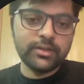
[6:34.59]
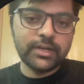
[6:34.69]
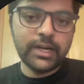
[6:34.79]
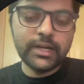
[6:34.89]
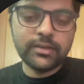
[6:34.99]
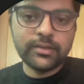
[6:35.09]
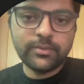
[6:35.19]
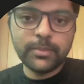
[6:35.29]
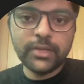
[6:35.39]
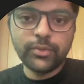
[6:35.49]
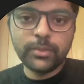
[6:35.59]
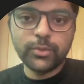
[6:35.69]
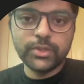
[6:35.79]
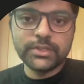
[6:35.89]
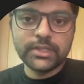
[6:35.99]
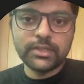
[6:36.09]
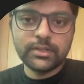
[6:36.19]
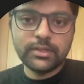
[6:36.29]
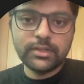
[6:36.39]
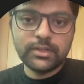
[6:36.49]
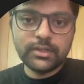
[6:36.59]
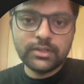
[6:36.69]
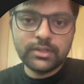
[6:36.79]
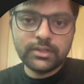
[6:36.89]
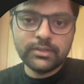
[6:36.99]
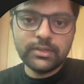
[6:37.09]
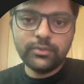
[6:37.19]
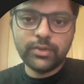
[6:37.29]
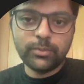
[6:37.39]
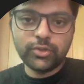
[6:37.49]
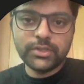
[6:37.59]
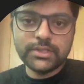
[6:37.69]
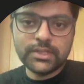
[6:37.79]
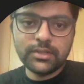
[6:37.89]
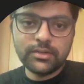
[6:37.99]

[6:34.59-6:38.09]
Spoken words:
right, by one position. See, one position,